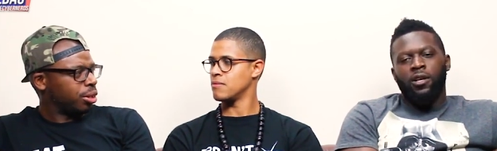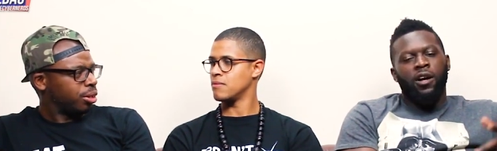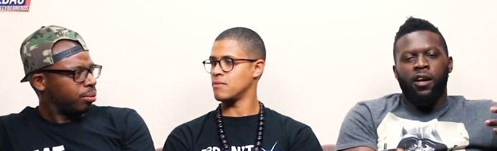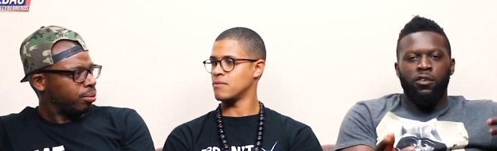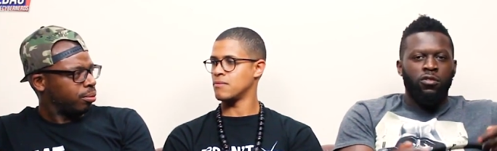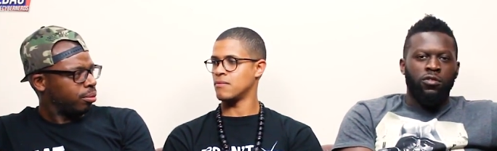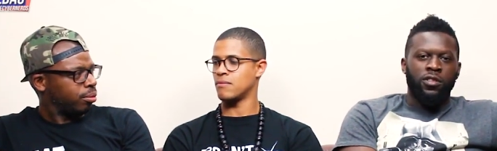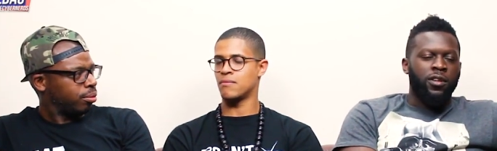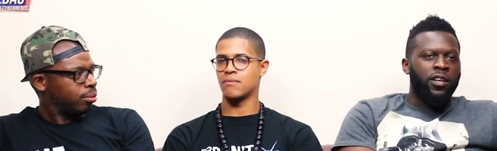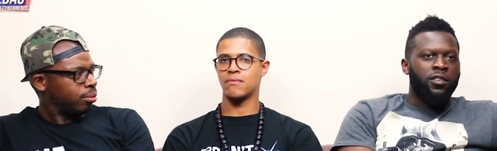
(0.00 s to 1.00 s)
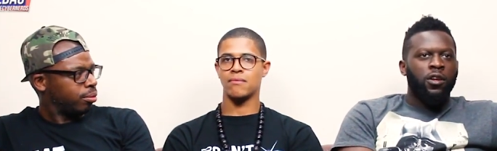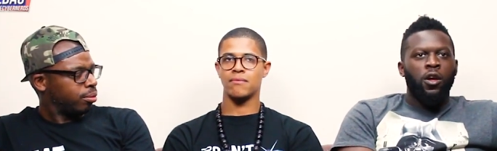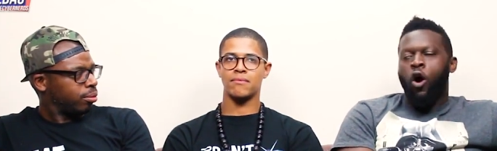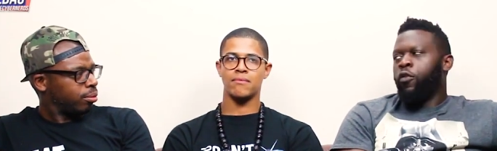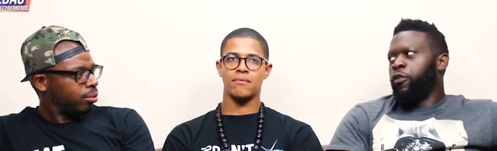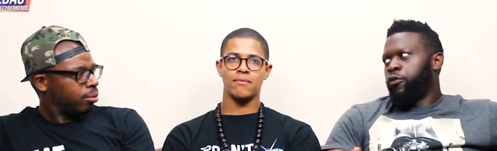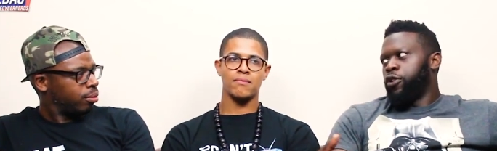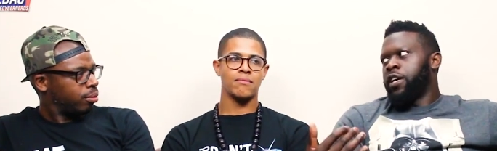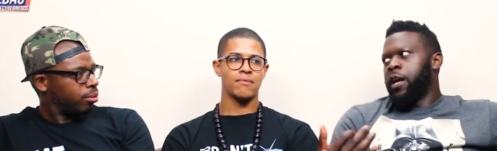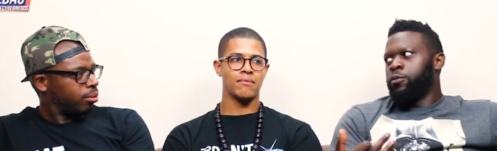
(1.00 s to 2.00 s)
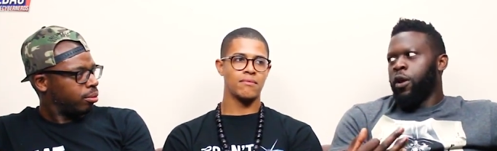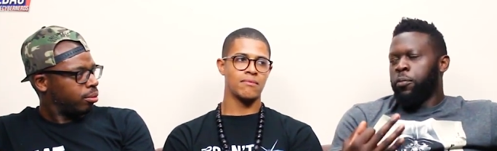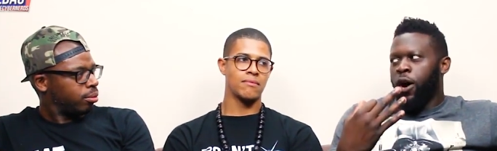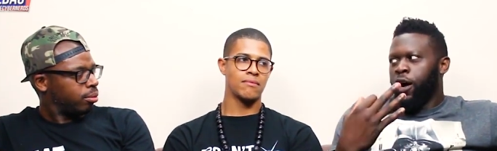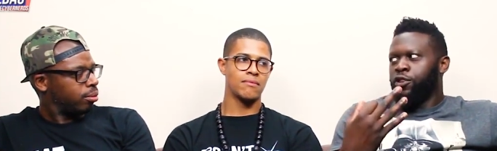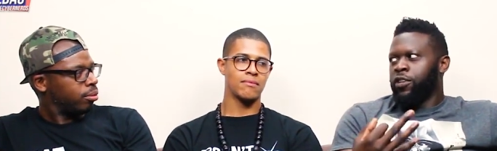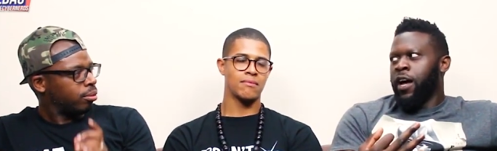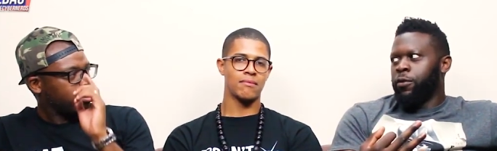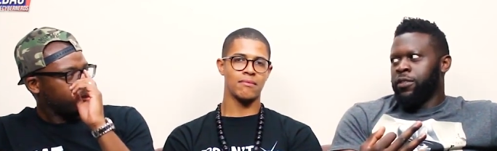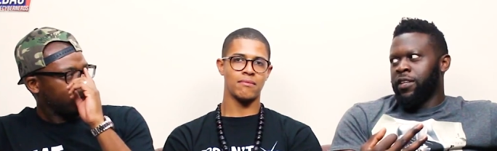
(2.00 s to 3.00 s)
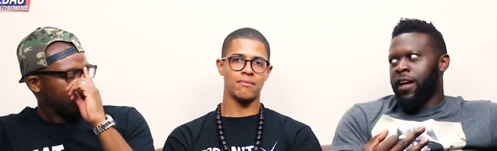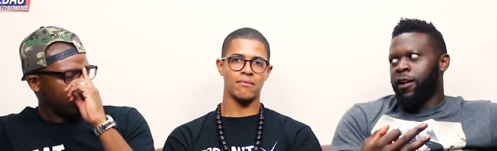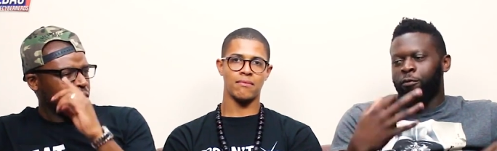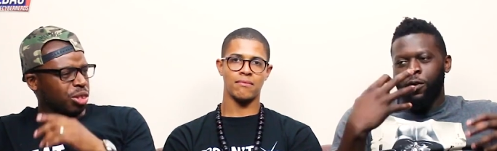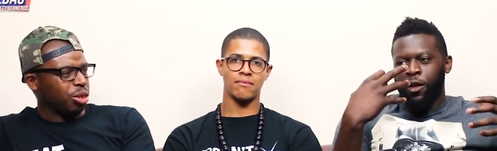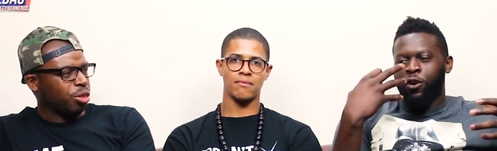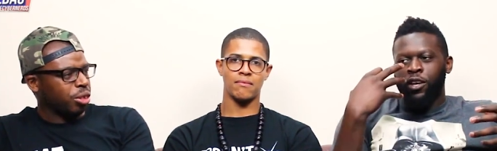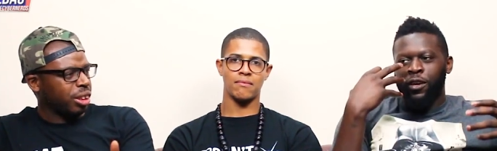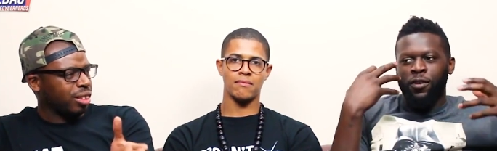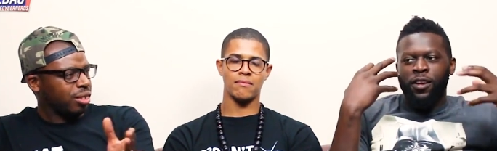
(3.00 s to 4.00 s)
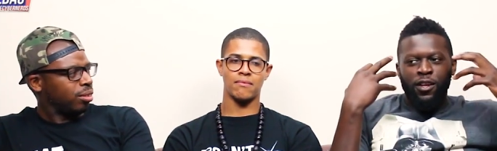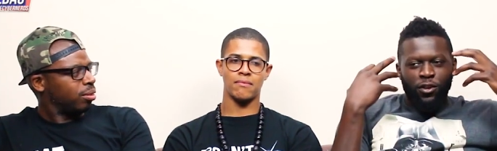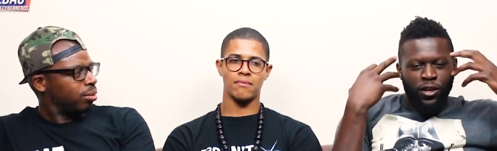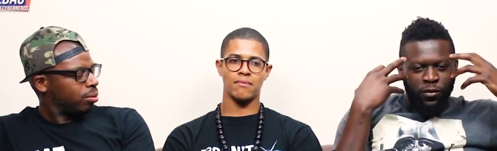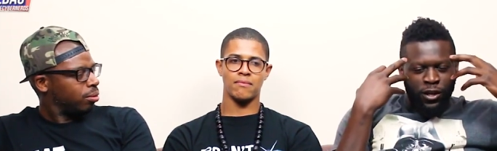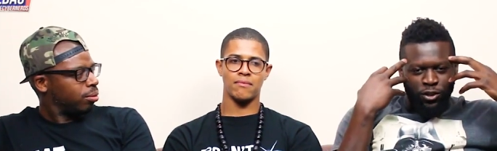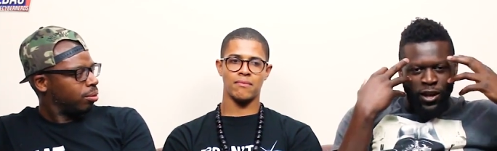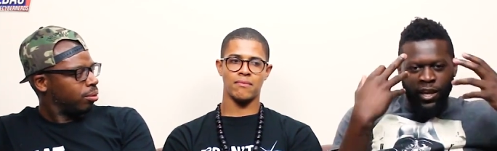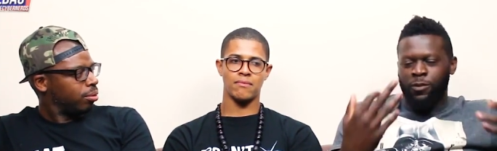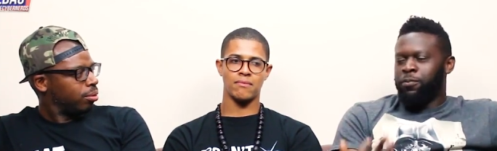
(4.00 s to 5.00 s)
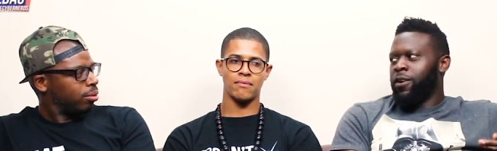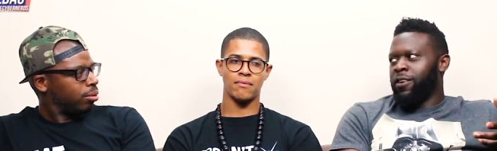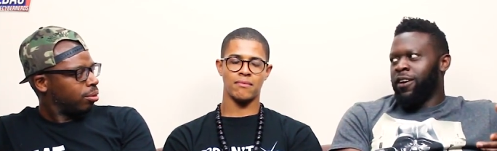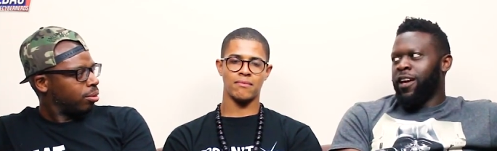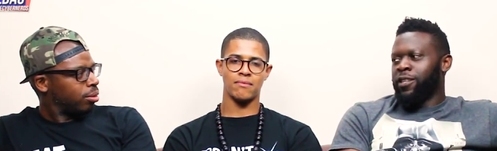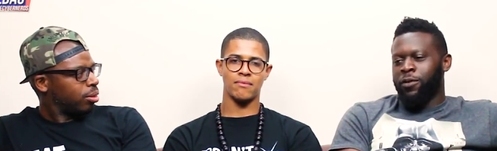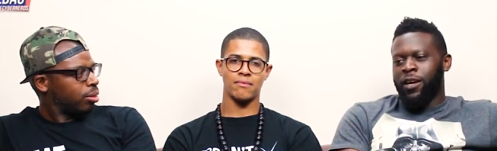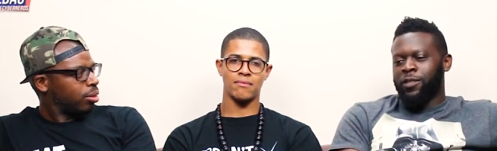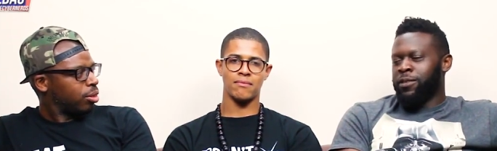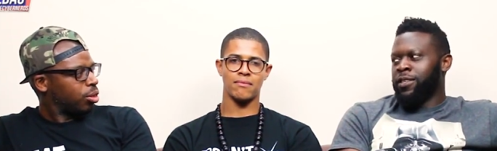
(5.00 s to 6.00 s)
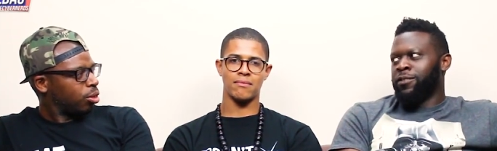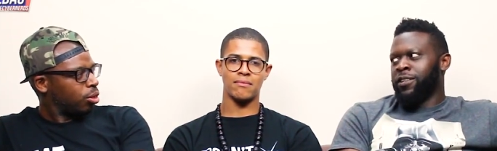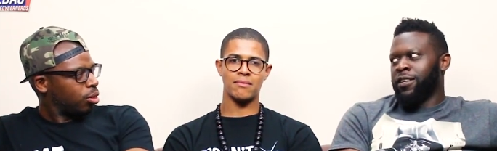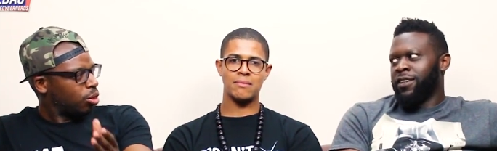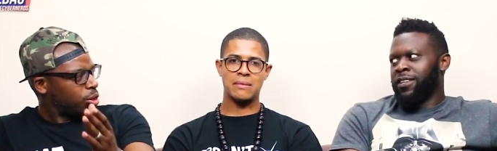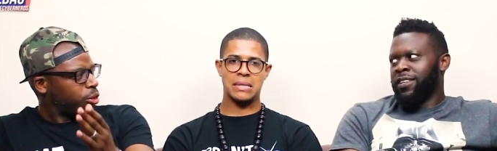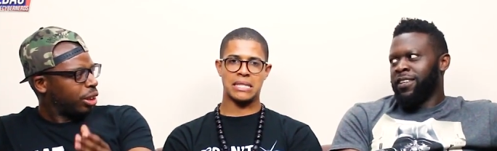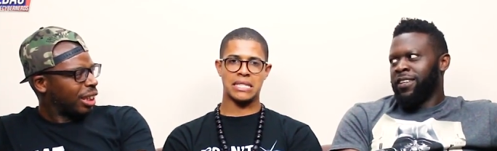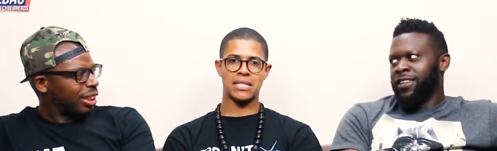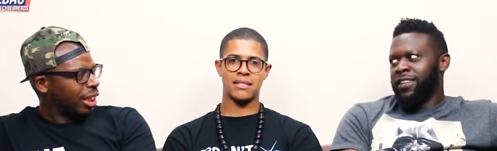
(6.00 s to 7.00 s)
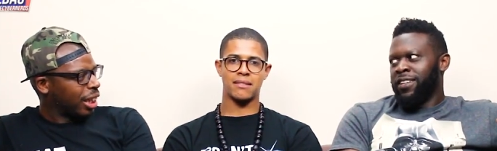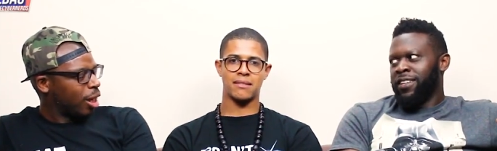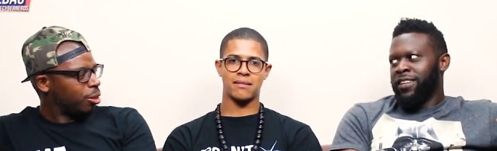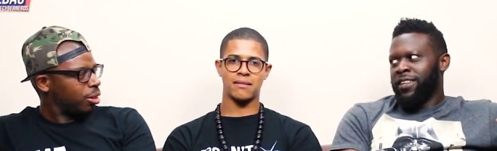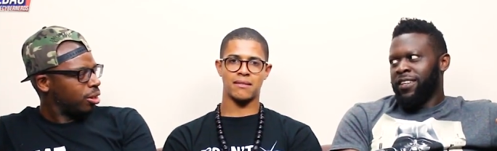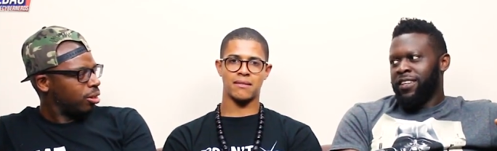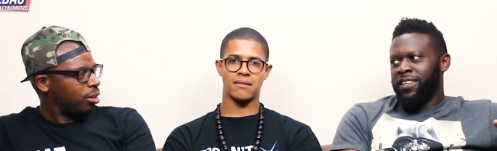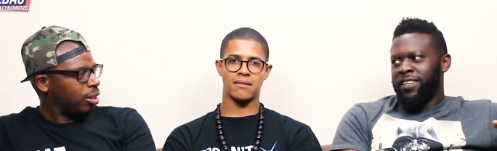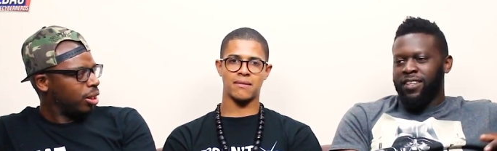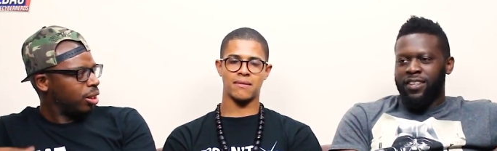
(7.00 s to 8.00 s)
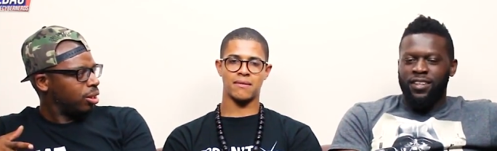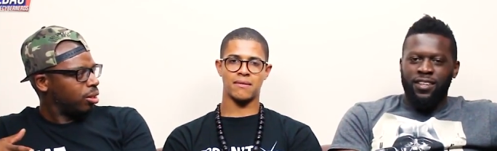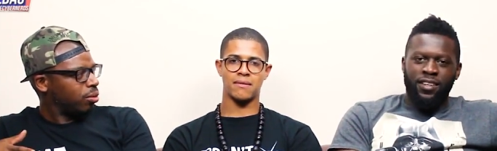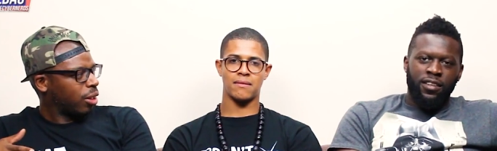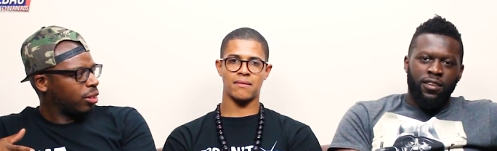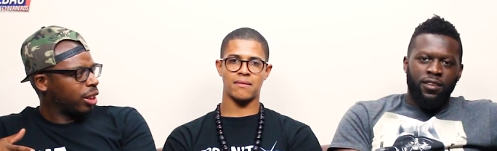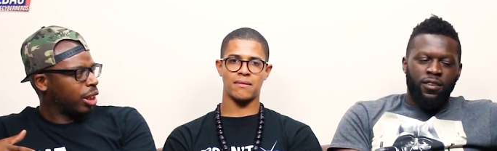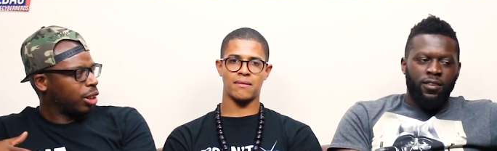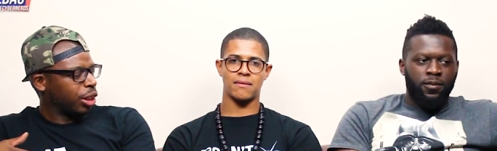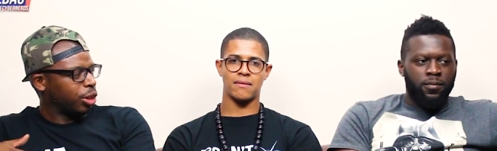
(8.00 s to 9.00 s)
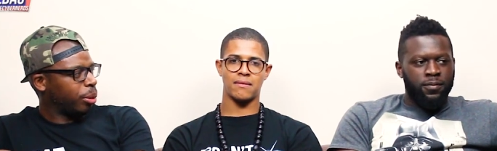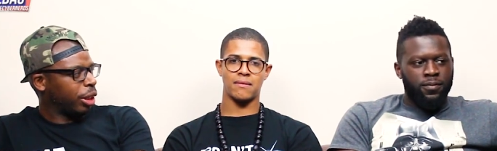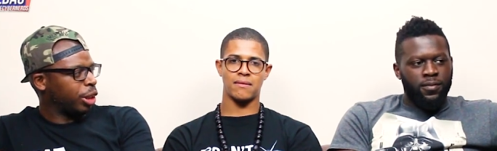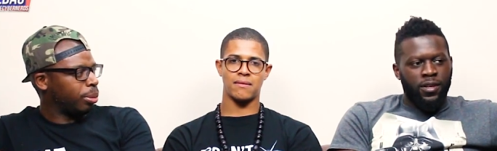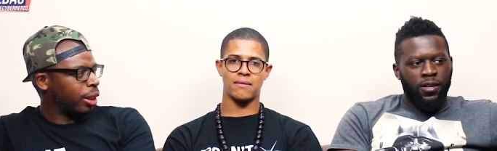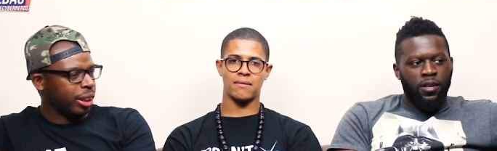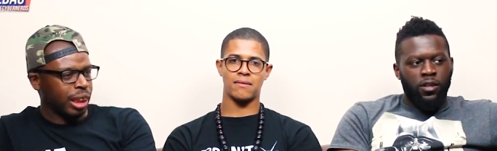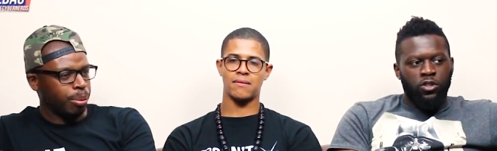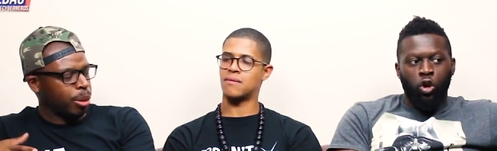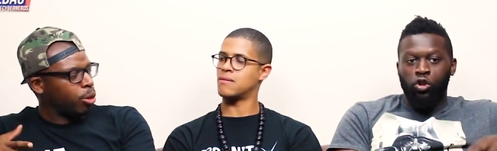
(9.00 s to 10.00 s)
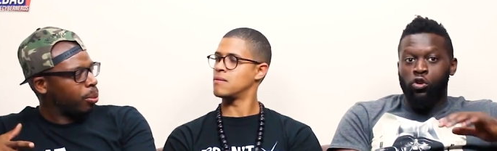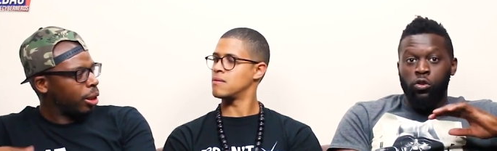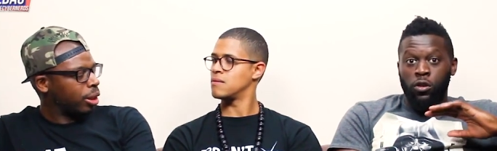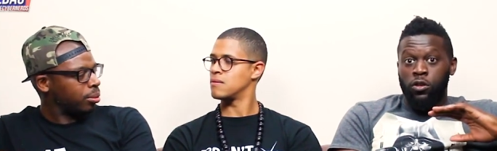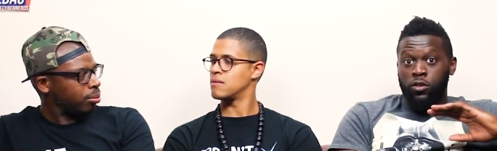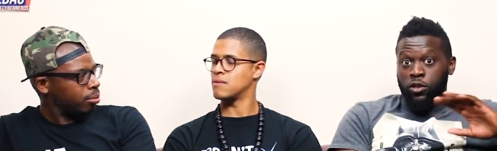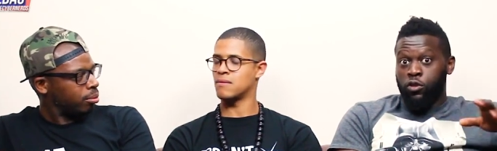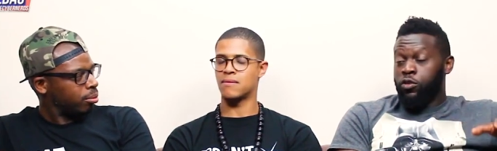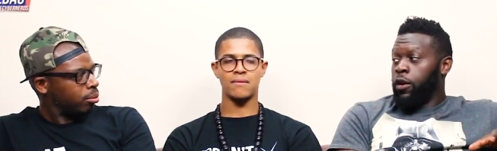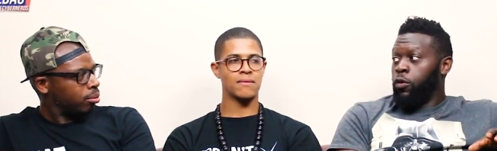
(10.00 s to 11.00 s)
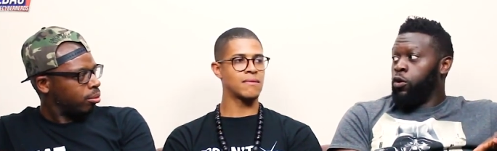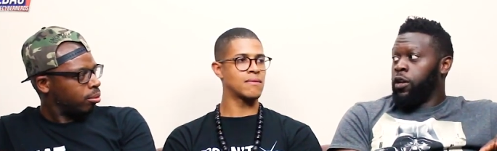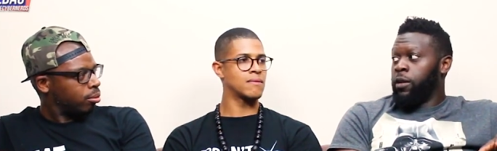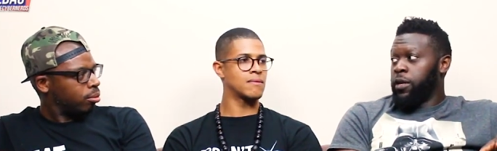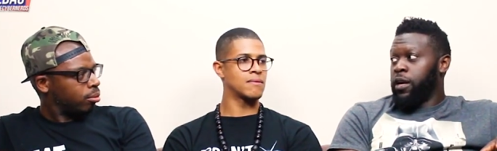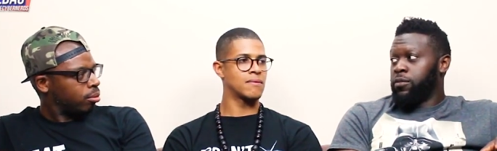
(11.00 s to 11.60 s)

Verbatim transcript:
Speaker 1: 100. All right, cool. So over oh, three games you ain't put 100 hours in, and, and you're giving you're giving us your expert your expert
Speaker 2: expertise on it. Stories like 10 hours each, five to 10 hours, depending on your player. And so you well. so you done all of them